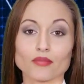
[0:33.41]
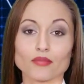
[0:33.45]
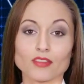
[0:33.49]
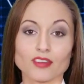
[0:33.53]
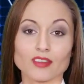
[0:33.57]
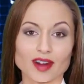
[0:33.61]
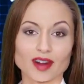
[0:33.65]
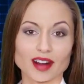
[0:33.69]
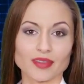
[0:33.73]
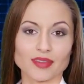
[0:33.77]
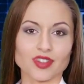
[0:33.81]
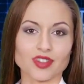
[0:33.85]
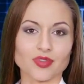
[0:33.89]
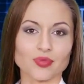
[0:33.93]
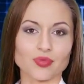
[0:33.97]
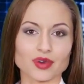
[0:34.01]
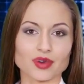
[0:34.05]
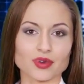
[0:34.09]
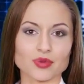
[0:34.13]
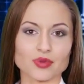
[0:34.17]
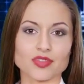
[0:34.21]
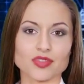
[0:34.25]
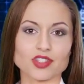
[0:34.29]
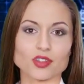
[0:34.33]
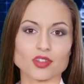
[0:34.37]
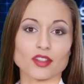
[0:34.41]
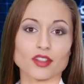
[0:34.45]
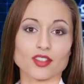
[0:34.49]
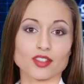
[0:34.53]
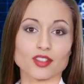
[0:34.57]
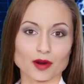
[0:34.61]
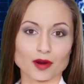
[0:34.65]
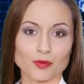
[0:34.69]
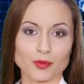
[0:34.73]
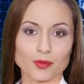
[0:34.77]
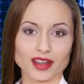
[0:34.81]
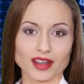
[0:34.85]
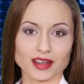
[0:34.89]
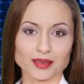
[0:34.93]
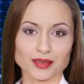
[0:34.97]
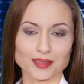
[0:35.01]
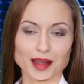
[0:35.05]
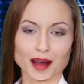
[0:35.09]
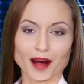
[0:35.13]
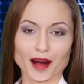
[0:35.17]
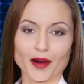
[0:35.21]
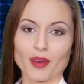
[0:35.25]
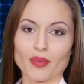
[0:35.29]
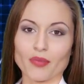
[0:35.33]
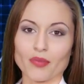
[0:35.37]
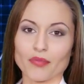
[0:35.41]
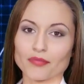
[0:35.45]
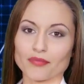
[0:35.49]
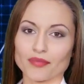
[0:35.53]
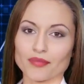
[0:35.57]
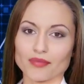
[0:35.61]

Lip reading: Let's move to the topic now.